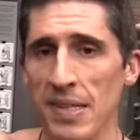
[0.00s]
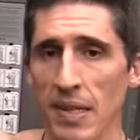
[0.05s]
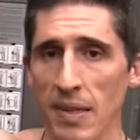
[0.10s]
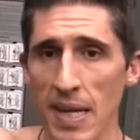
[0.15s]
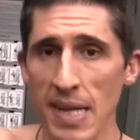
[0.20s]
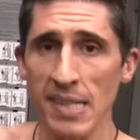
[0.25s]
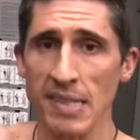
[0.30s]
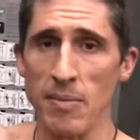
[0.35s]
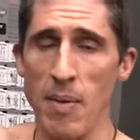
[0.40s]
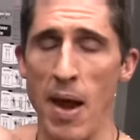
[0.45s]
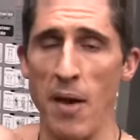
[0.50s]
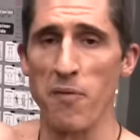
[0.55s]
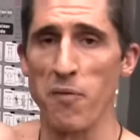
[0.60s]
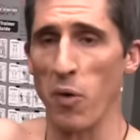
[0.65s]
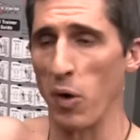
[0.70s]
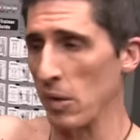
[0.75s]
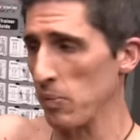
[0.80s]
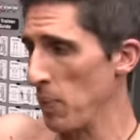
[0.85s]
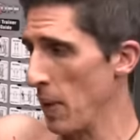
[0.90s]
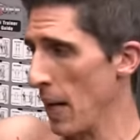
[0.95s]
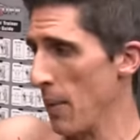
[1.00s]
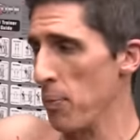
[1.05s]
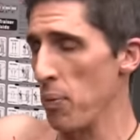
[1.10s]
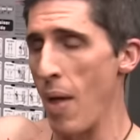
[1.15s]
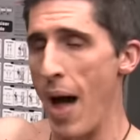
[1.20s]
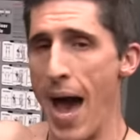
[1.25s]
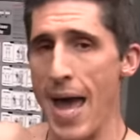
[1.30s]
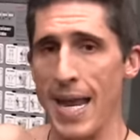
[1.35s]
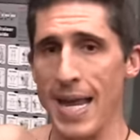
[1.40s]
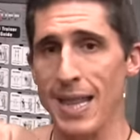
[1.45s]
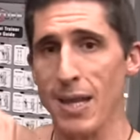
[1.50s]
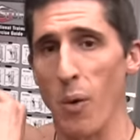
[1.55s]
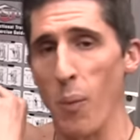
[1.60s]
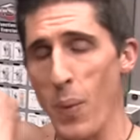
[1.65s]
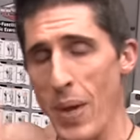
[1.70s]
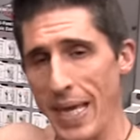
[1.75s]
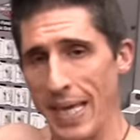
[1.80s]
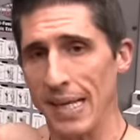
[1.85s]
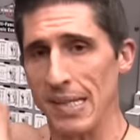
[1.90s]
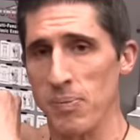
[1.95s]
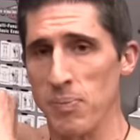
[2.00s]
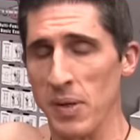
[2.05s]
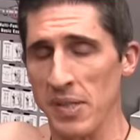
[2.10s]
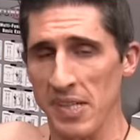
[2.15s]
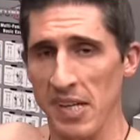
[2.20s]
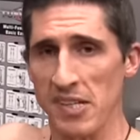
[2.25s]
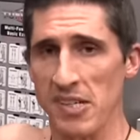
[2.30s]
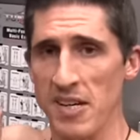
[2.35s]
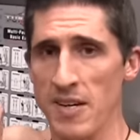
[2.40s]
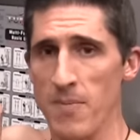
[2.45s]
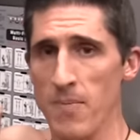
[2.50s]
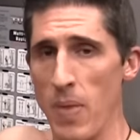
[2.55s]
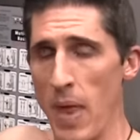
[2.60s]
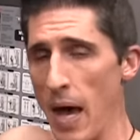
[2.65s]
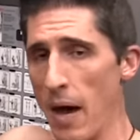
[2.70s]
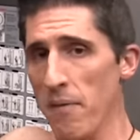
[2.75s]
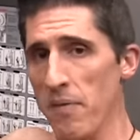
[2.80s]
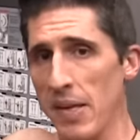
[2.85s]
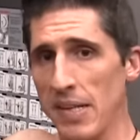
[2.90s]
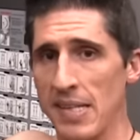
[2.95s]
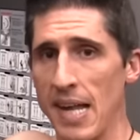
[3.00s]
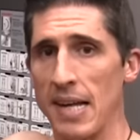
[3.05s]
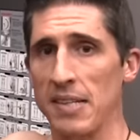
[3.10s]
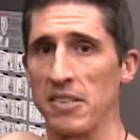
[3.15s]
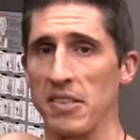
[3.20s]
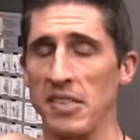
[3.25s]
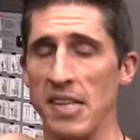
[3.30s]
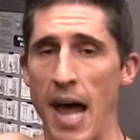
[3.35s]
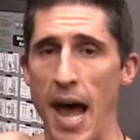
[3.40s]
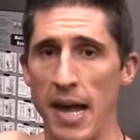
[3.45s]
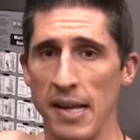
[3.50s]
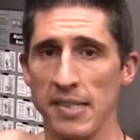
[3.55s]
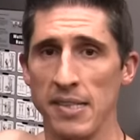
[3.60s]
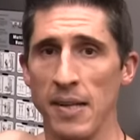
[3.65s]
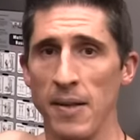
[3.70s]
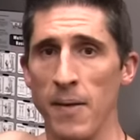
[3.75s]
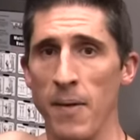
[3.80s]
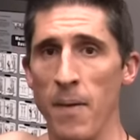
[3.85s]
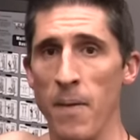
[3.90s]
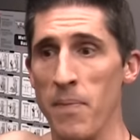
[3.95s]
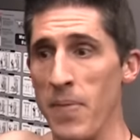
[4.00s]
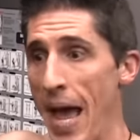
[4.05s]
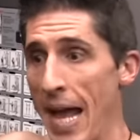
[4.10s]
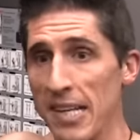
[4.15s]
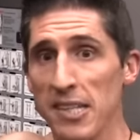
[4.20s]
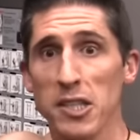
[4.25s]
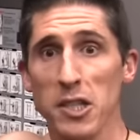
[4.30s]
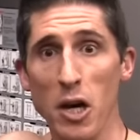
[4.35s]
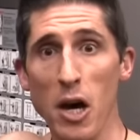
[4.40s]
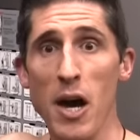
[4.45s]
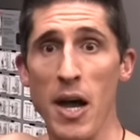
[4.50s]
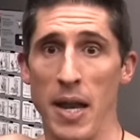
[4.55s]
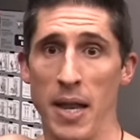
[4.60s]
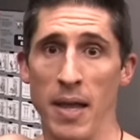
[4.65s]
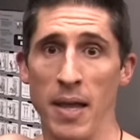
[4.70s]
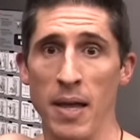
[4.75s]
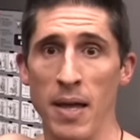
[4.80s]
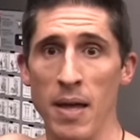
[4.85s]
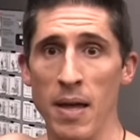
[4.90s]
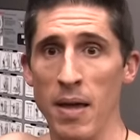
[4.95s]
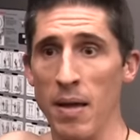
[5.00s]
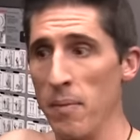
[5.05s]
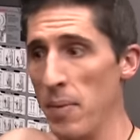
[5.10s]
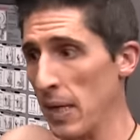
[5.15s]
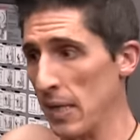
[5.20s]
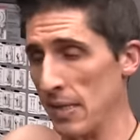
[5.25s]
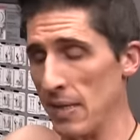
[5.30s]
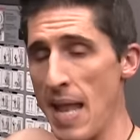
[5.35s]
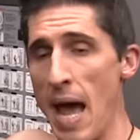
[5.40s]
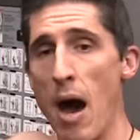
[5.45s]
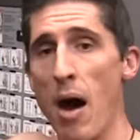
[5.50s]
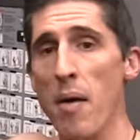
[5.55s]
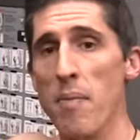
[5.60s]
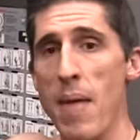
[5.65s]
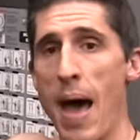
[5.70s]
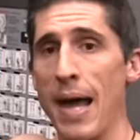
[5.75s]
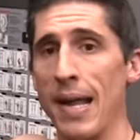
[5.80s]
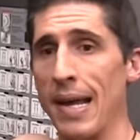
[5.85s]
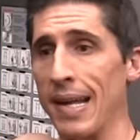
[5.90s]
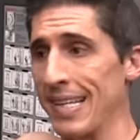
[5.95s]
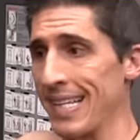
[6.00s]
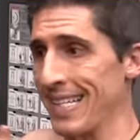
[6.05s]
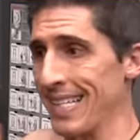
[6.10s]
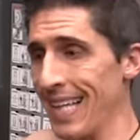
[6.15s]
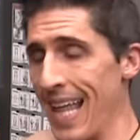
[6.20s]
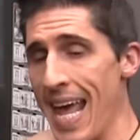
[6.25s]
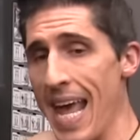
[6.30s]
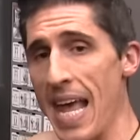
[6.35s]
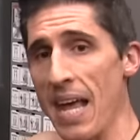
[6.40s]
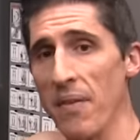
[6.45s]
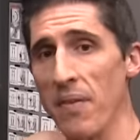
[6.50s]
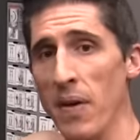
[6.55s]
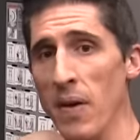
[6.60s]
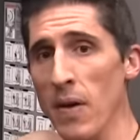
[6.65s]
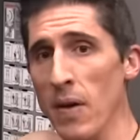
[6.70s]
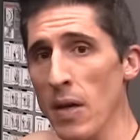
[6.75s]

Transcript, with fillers: is the least amount of force being applied in the weakest position of this exercise. That's good because now I'm not a slave